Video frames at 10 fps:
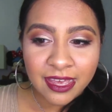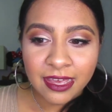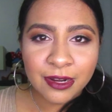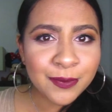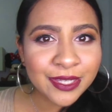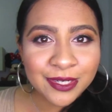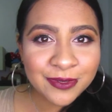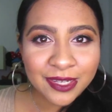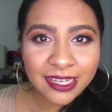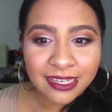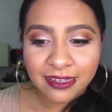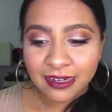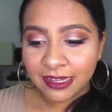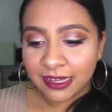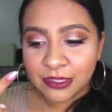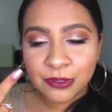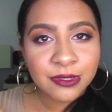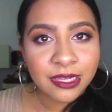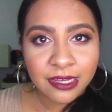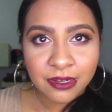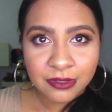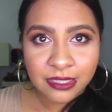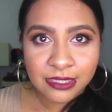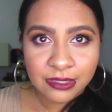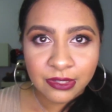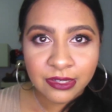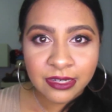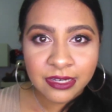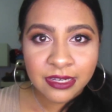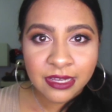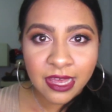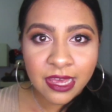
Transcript: And I really do like it. Like, I do like how these look,